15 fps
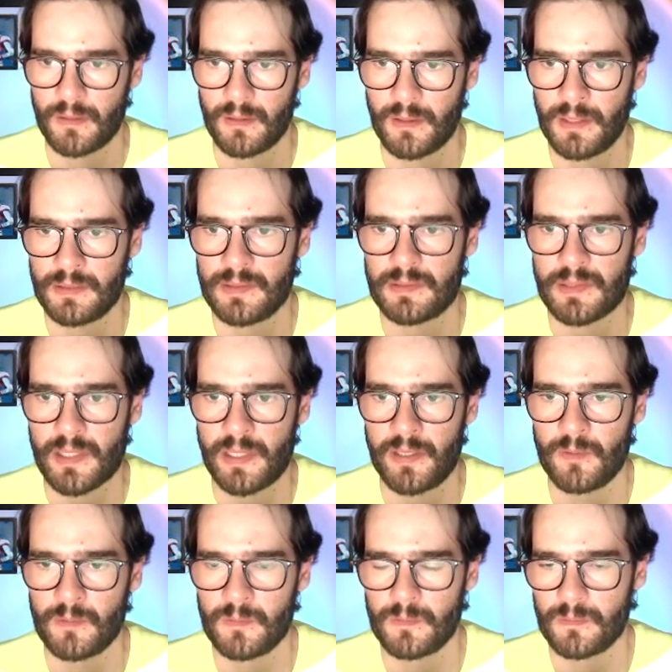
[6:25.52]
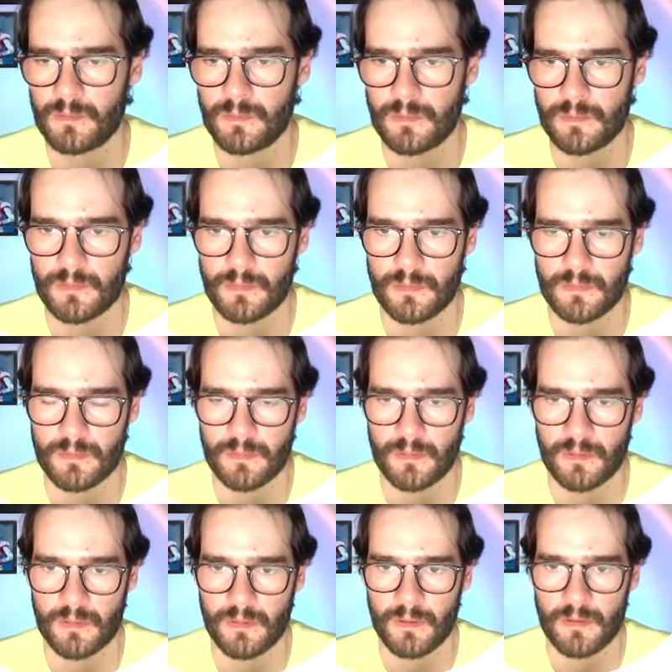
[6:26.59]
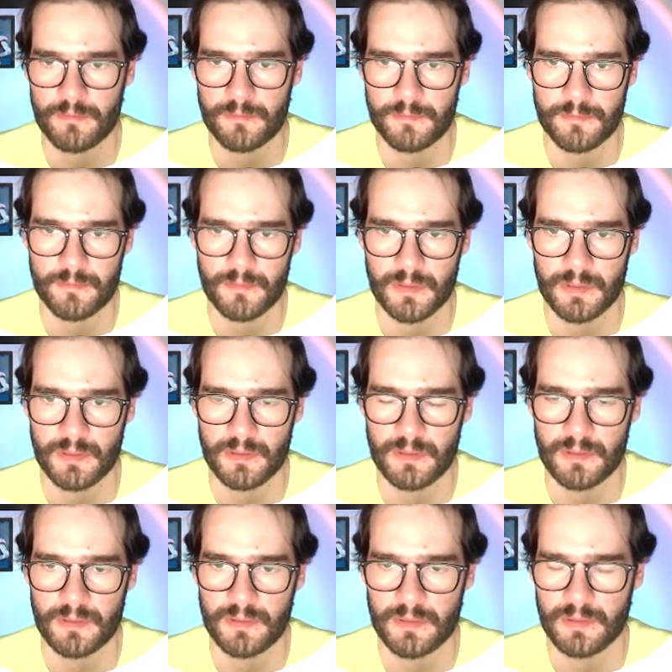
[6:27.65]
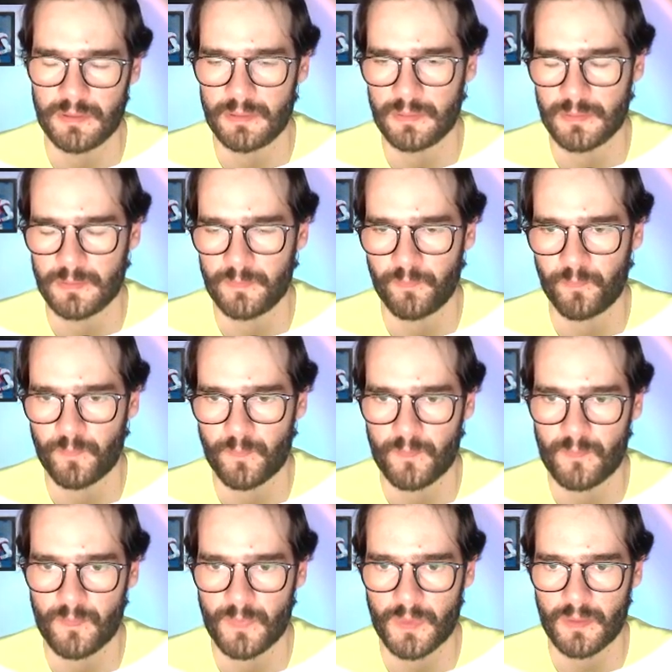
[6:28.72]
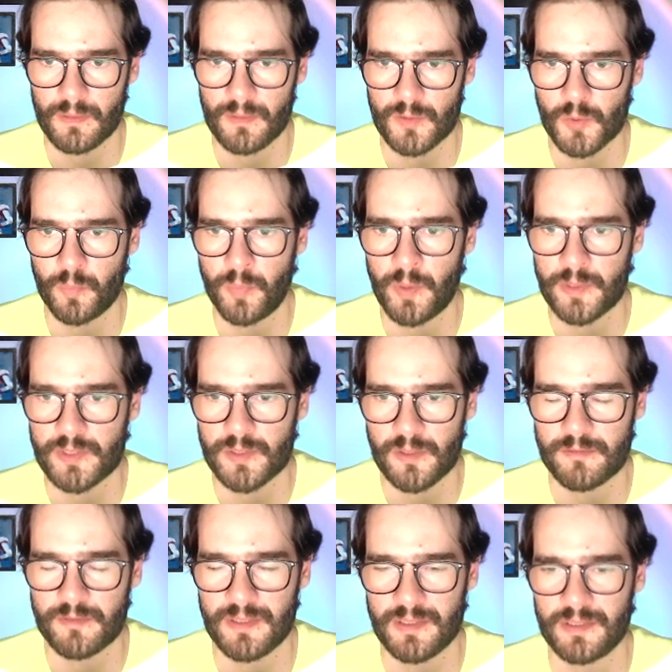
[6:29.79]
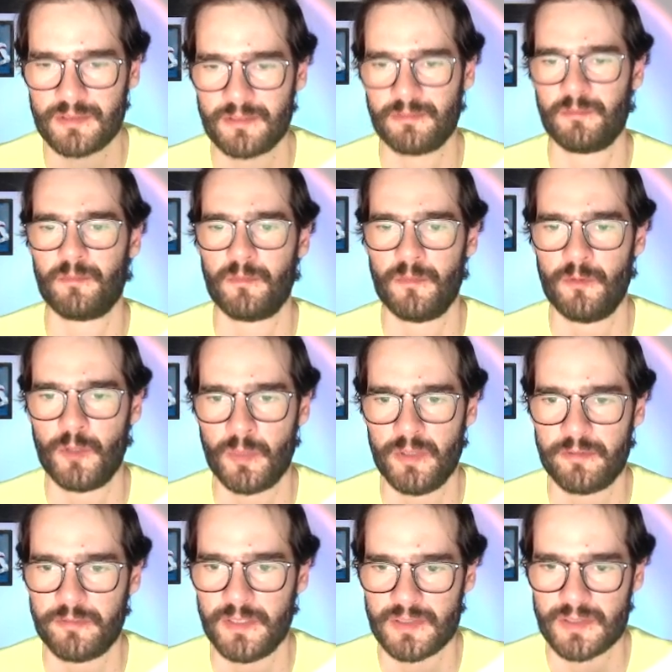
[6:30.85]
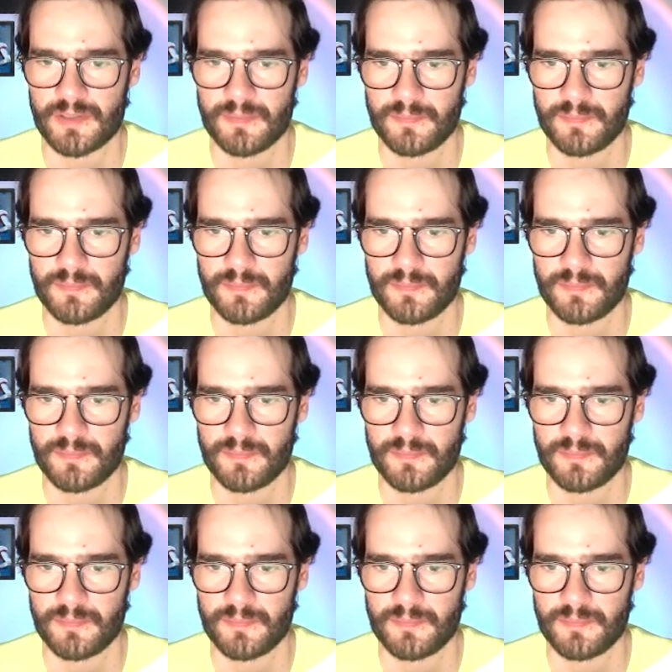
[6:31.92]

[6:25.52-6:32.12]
and the tile of the, the supports of the rubber feet.